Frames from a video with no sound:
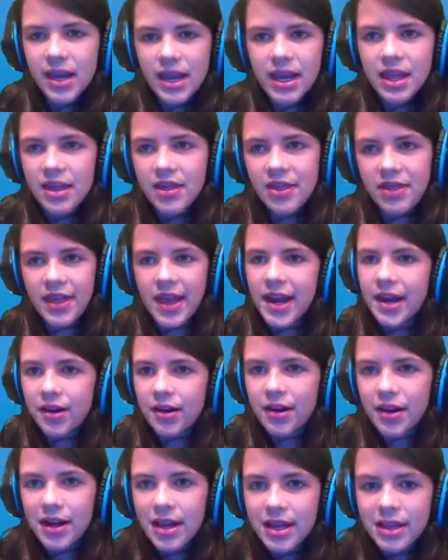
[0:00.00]

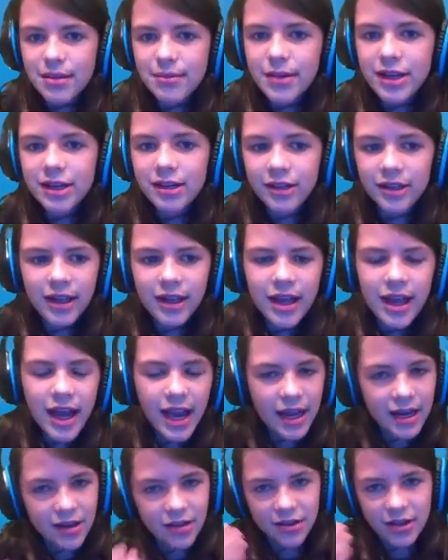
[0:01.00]
there in the middle,
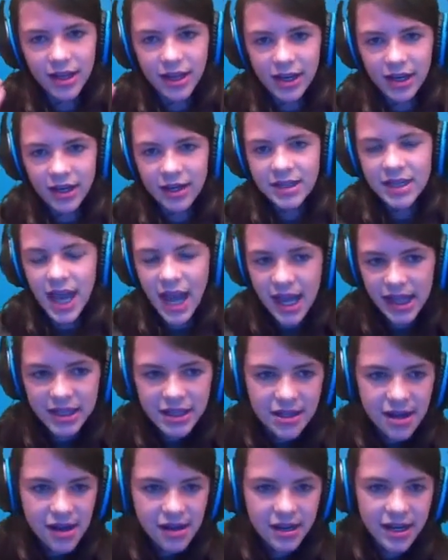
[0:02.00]
and you can
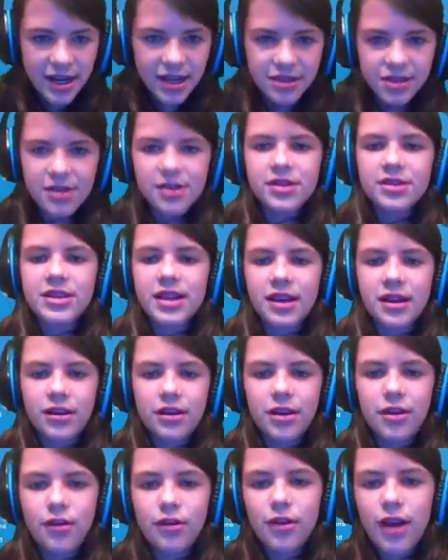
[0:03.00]
dance on it. There's like a
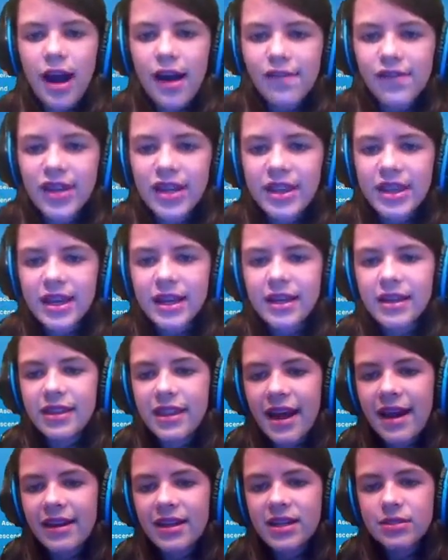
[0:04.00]
low gravity thing, and
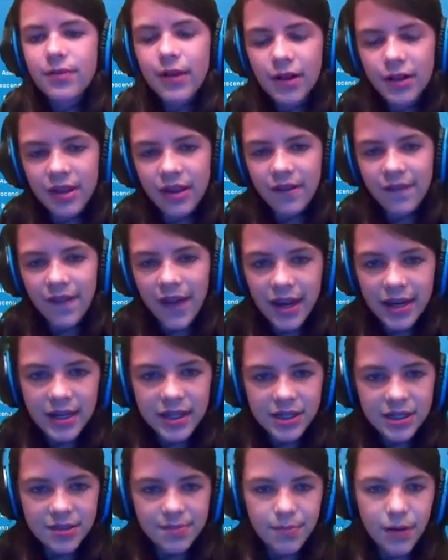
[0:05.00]
that is where the event
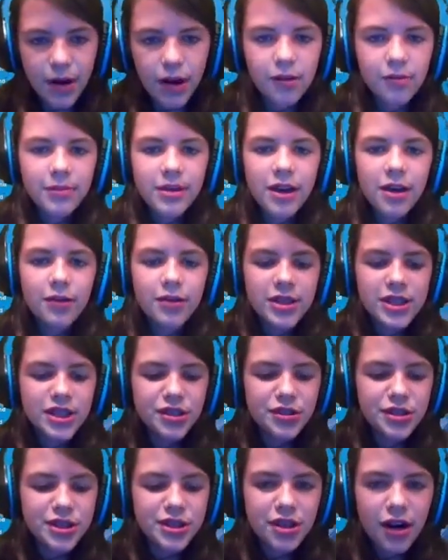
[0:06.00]
is probably going
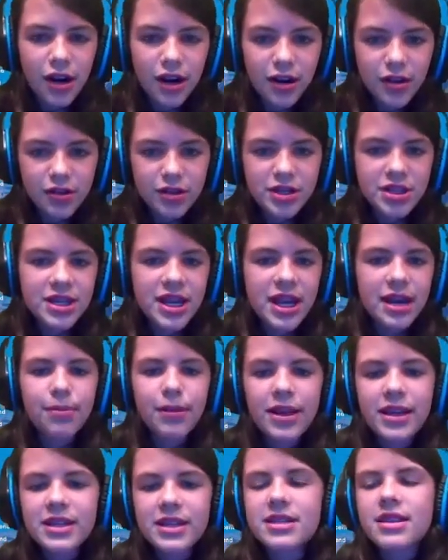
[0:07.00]
to start or to take
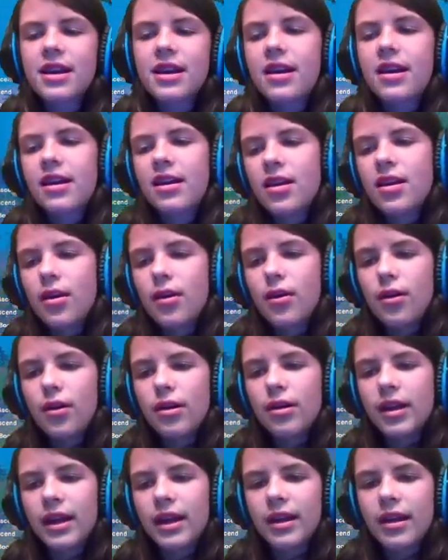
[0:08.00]
place.
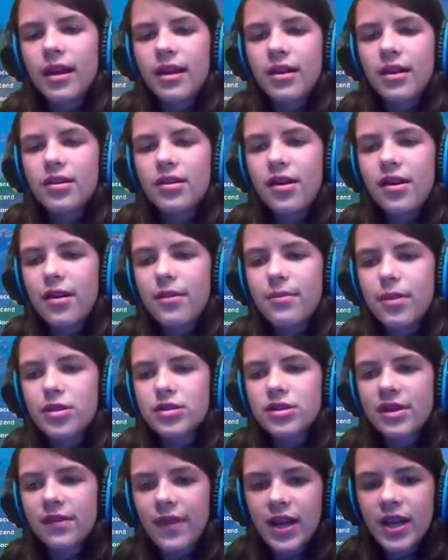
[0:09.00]
Or like, you know how in
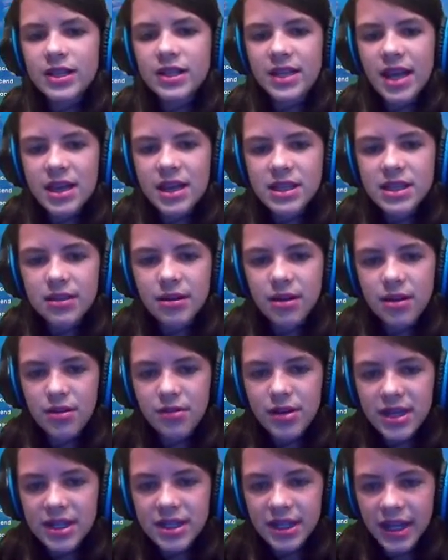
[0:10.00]
most events that's you
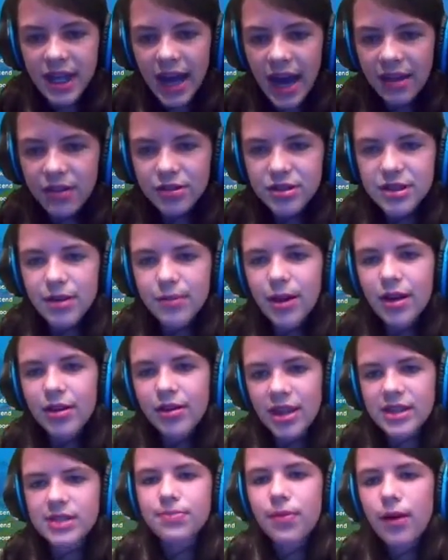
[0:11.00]
need to gather somewhere?
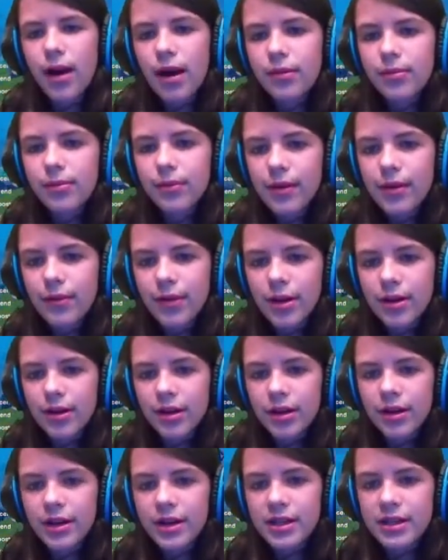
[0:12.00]
That's probably where you're
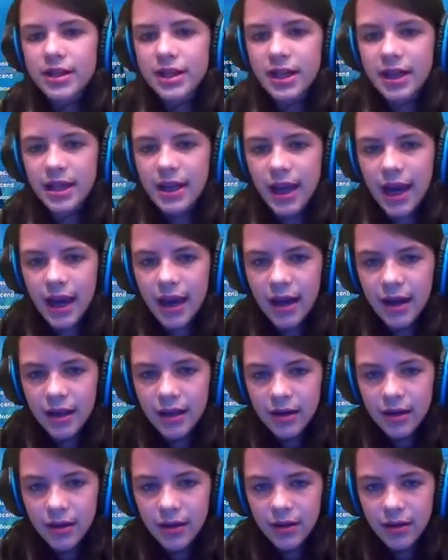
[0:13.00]
gonna need to
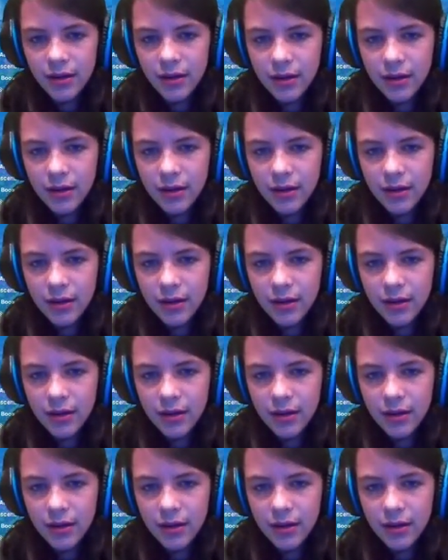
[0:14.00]
gather.